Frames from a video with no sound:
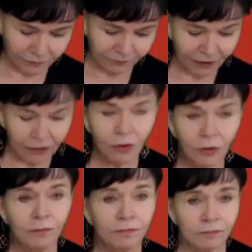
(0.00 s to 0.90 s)

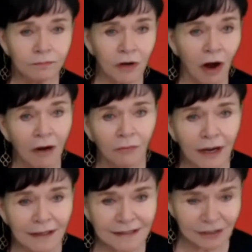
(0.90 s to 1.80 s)
fellow
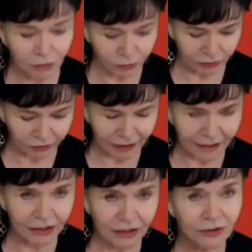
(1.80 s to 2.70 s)
comrades who learned how
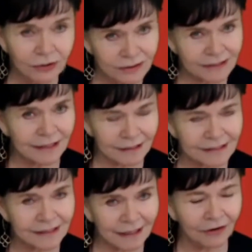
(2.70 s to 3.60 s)
to use this
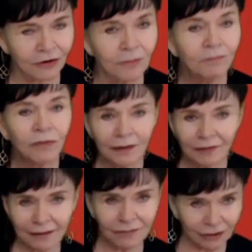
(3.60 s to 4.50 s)
together.
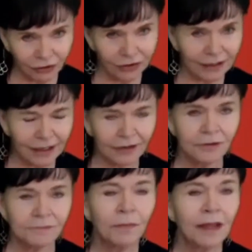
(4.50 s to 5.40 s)
They, they learned
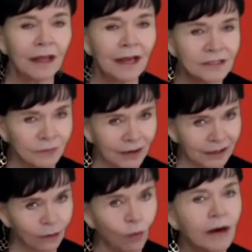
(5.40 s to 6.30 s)
together as Ray and
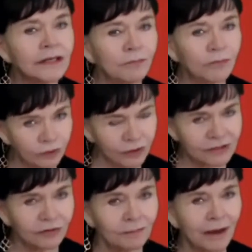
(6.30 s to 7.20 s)
I walked them through this
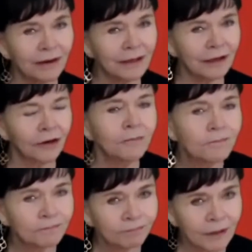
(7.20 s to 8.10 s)
for about a year.
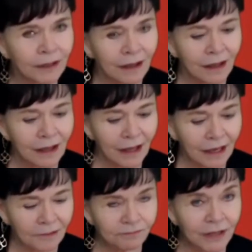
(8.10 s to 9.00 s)

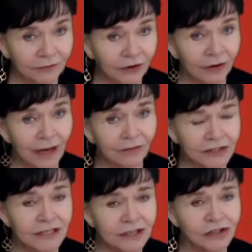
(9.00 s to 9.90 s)
And they're now the
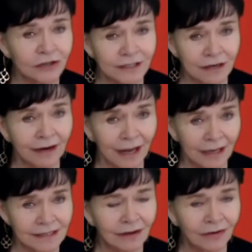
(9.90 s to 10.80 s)
teachers on
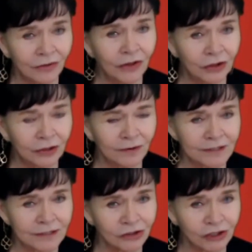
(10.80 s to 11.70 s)
Ask the
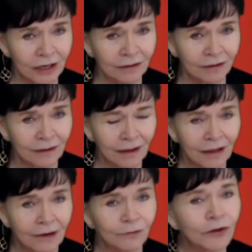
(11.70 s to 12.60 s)
universal channel
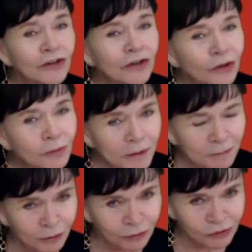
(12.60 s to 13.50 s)
for the new
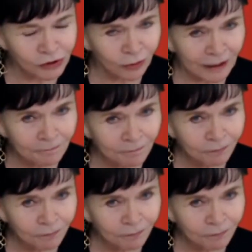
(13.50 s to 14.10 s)
people who join